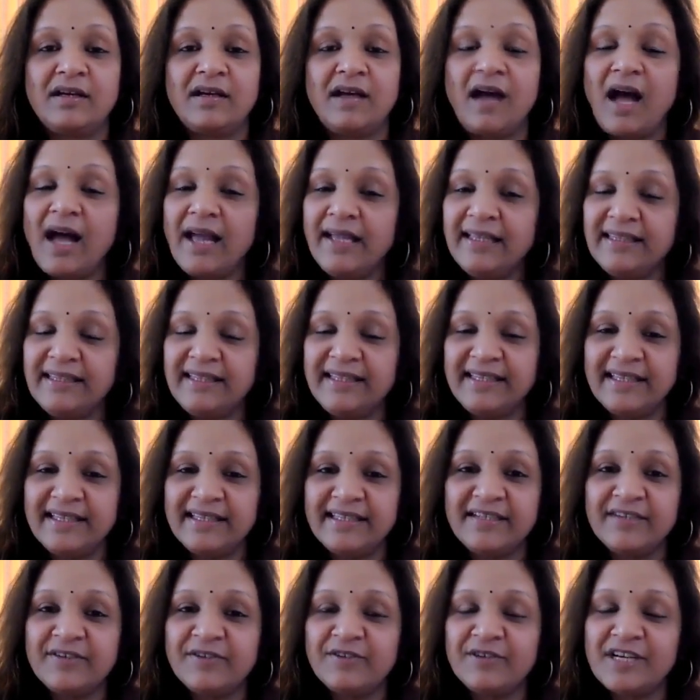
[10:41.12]
I
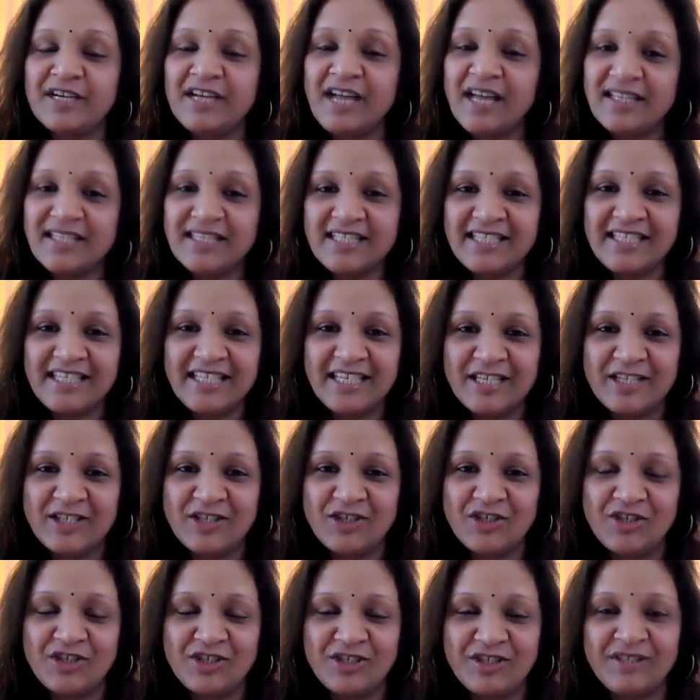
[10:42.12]
think
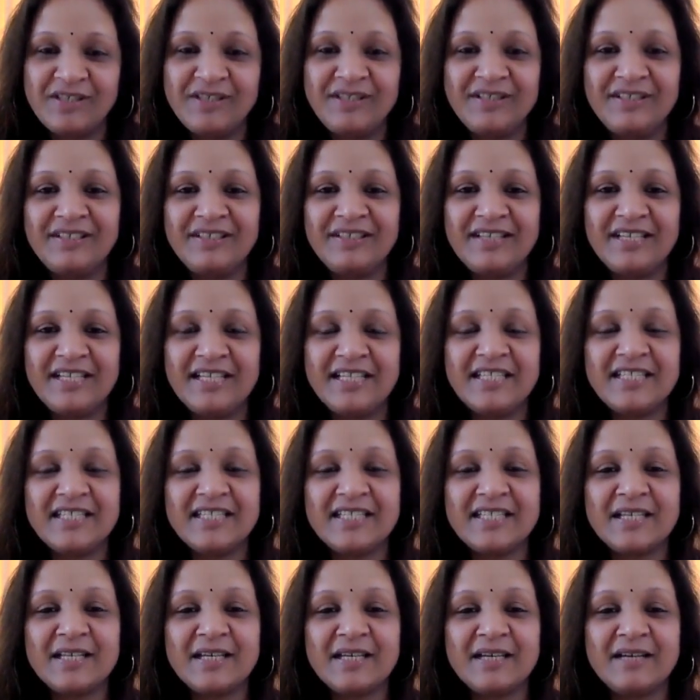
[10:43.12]
renunciation
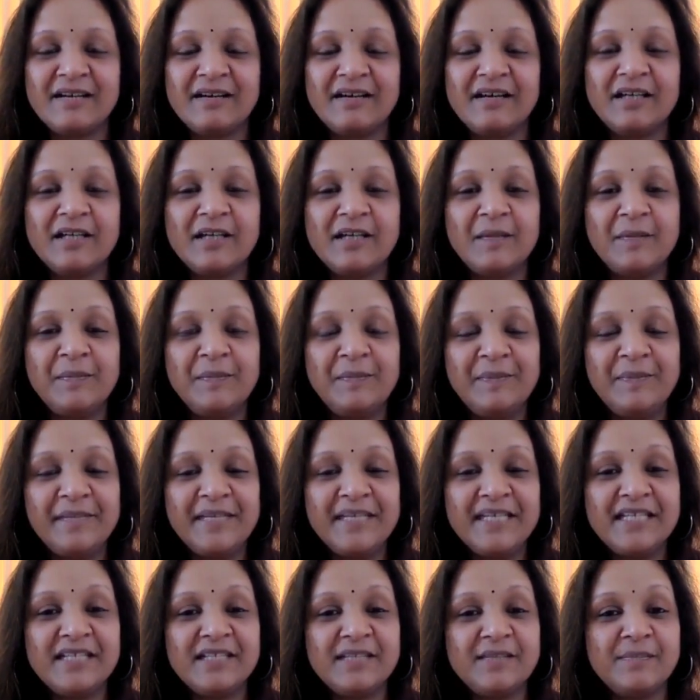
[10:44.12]
is a
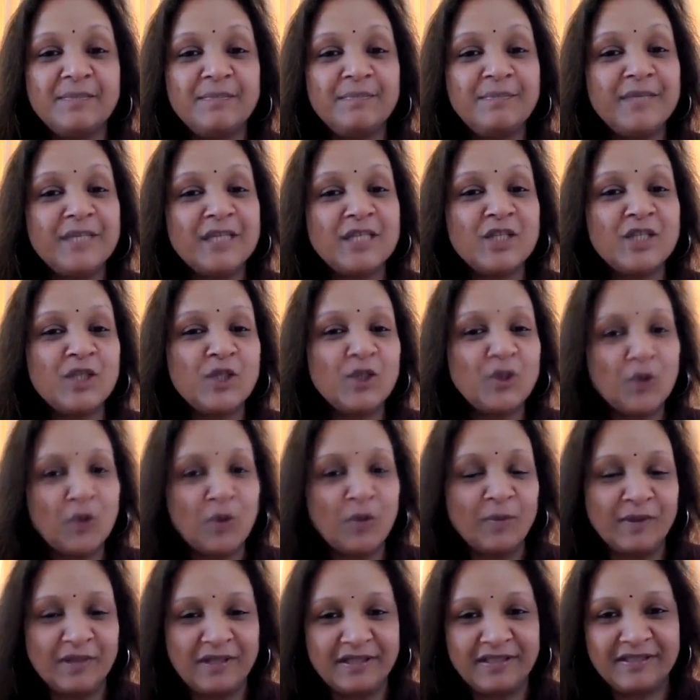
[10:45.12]
complete
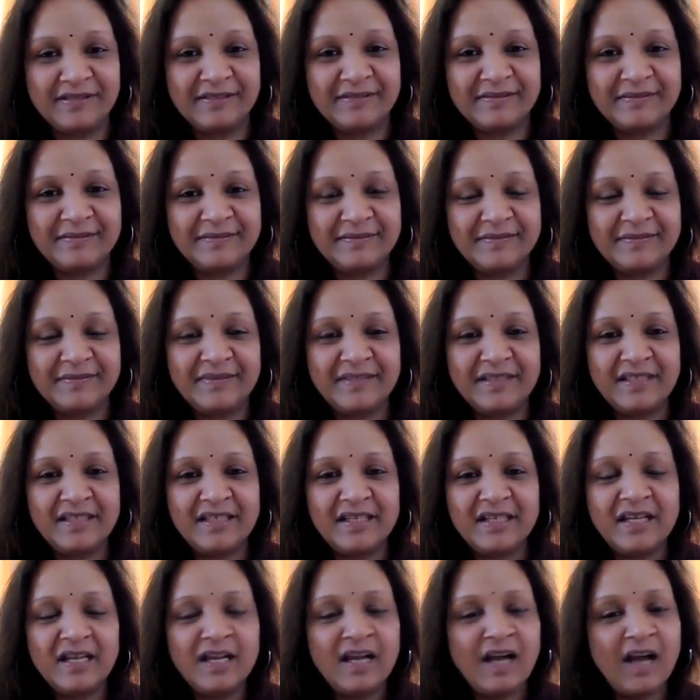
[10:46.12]
misnomer.
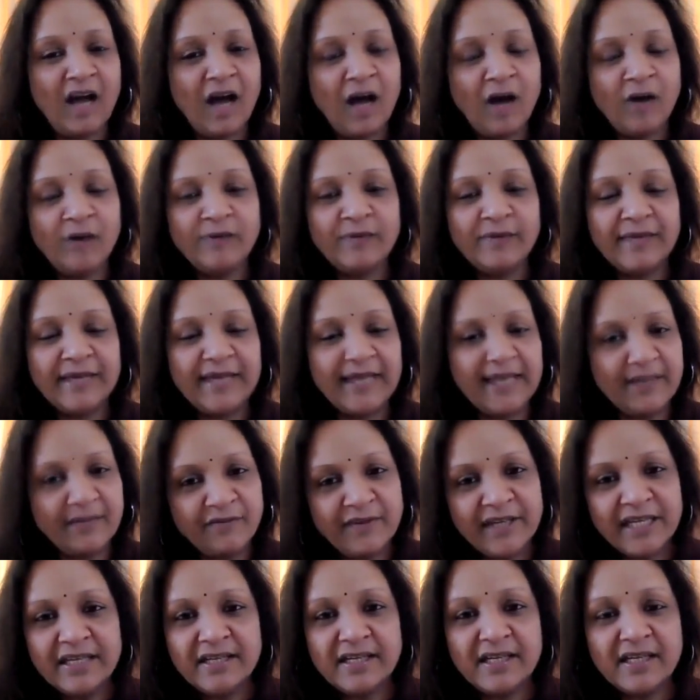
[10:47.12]
How can
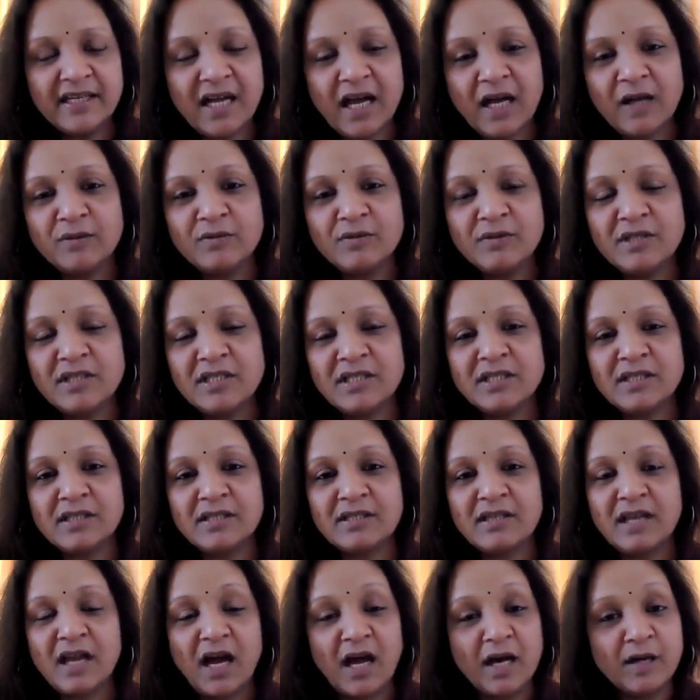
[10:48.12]
we renounce
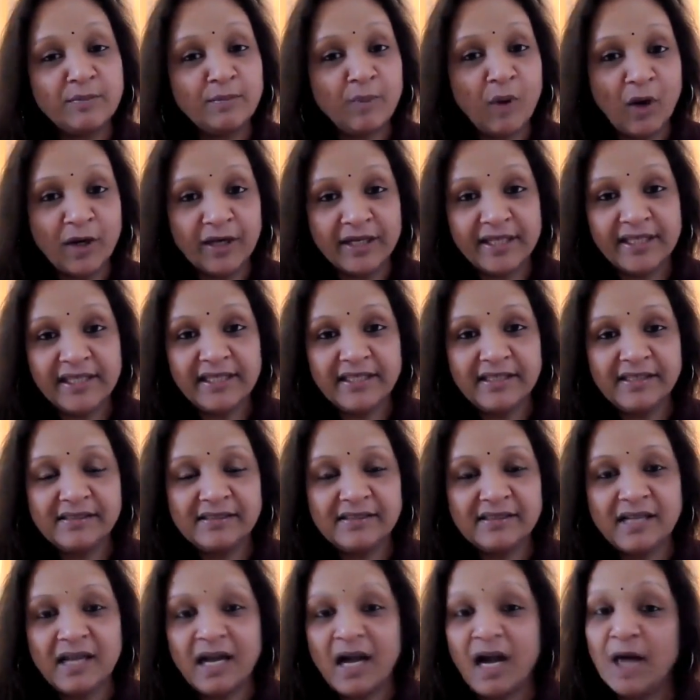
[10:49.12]
our body,
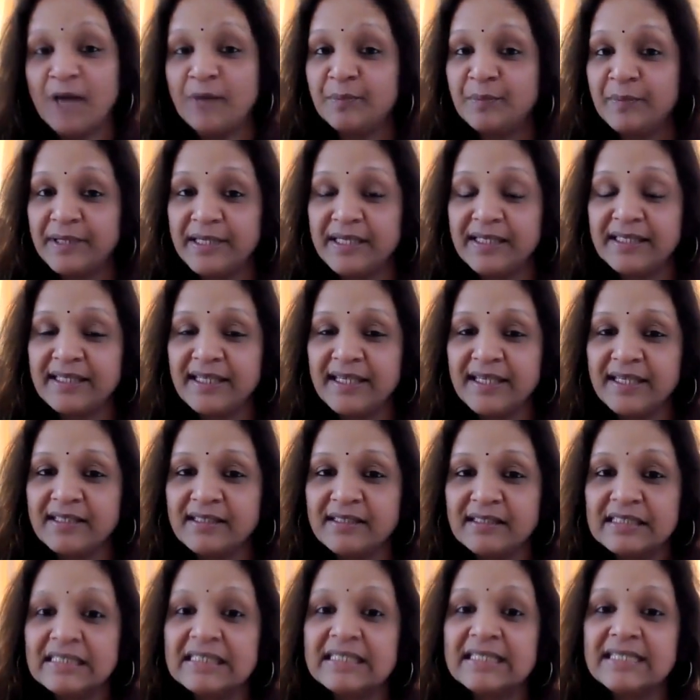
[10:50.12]
our
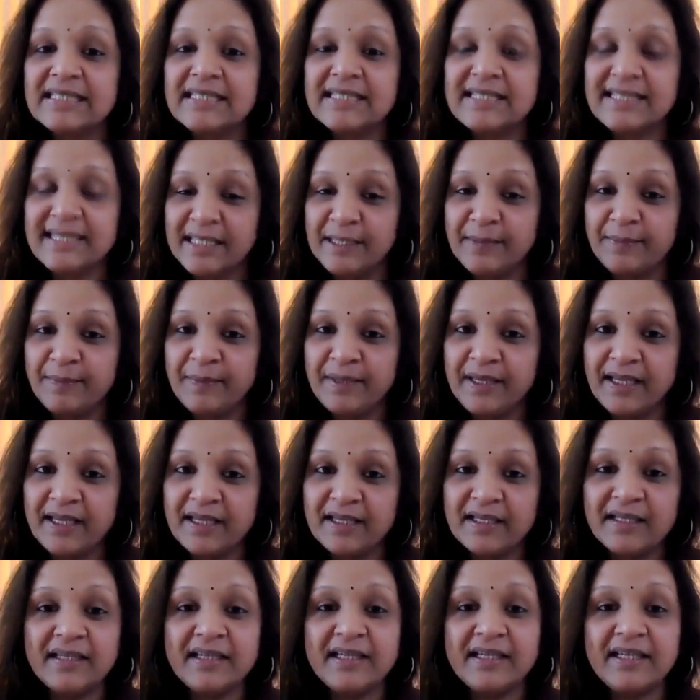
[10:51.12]
breathing,
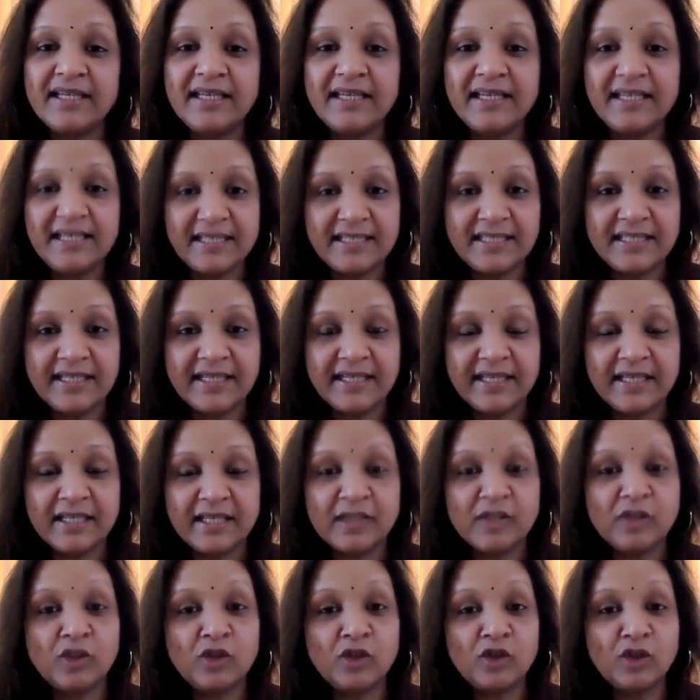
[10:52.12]
sleeping,
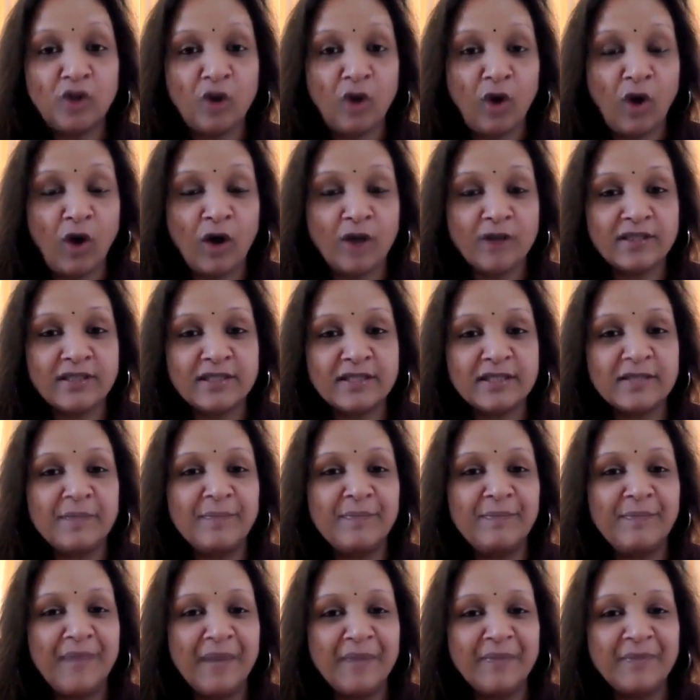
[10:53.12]
eating, thoughts,
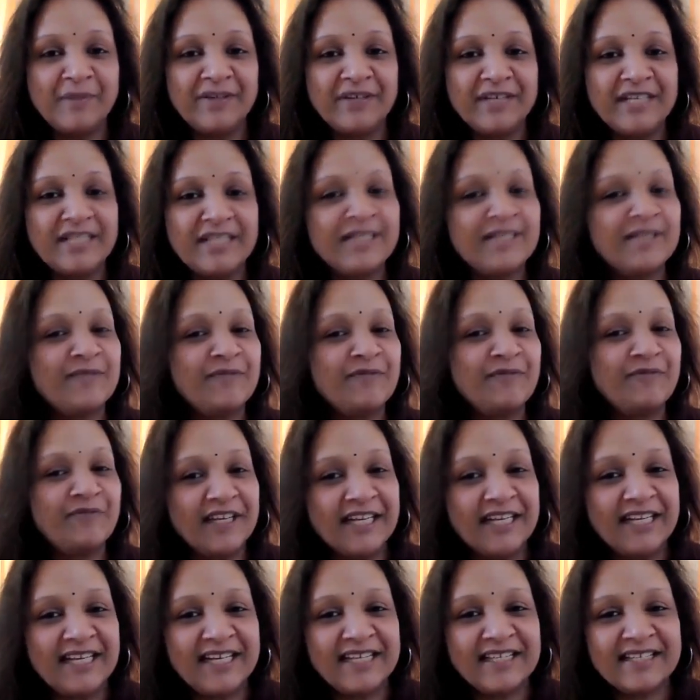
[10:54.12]
memories,
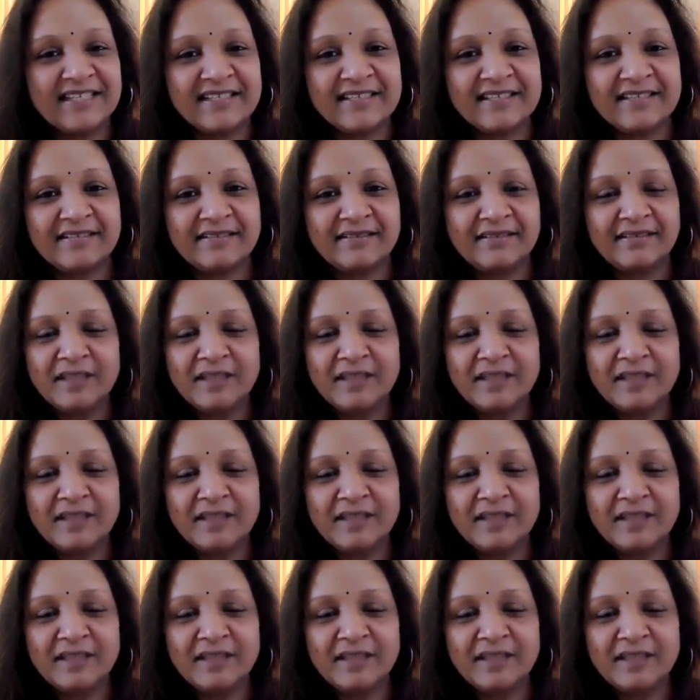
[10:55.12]
feelings?